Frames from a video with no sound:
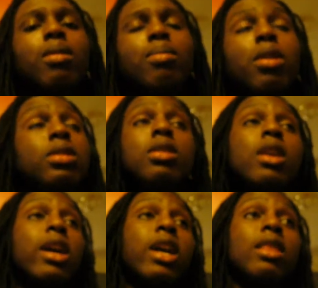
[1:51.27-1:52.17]
Personally,
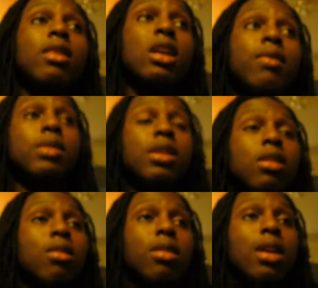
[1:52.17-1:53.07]
I can't think of a
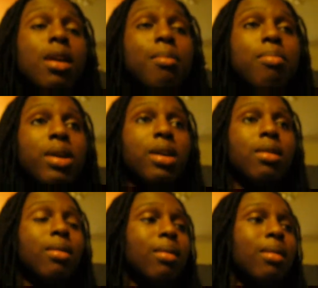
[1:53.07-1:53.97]
single thing, but
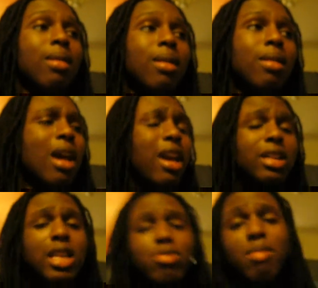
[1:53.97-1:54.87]
I
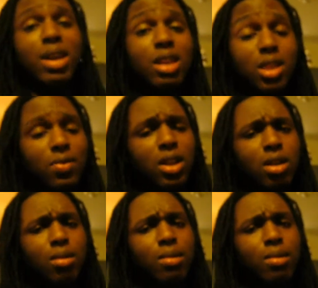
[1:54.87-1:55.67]
guess that's why I'm making this video.